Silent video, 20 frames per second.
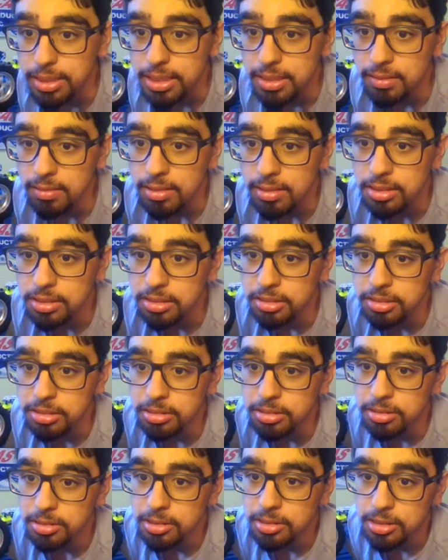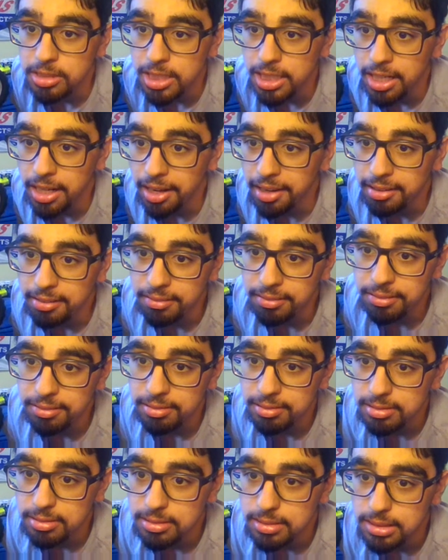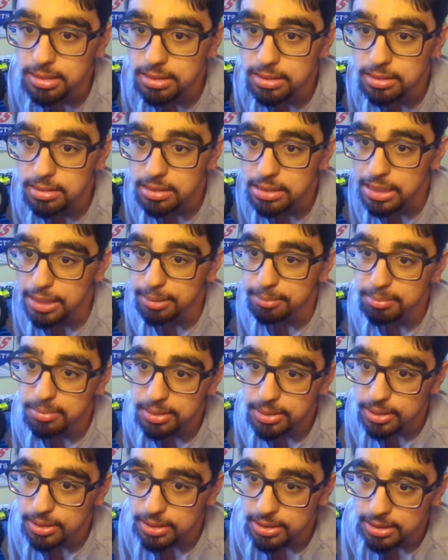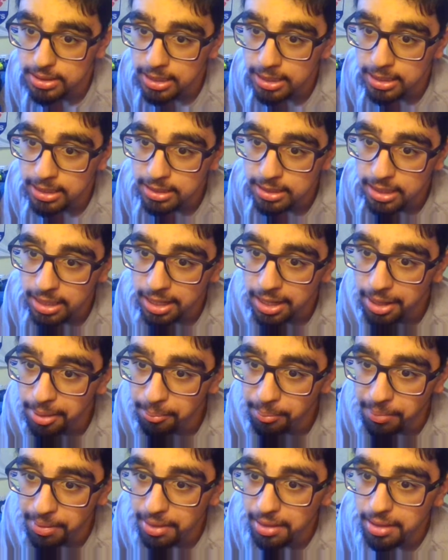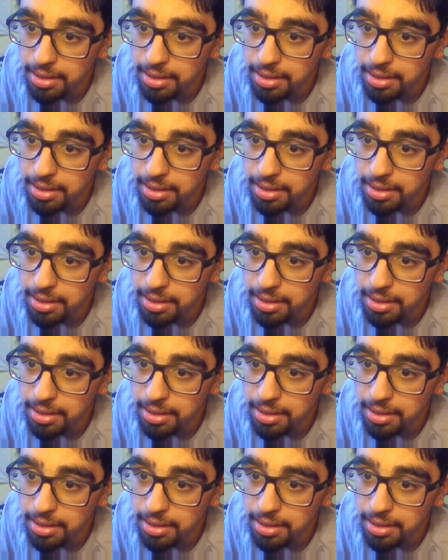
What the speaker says: Do the screw drive tip turns at a time.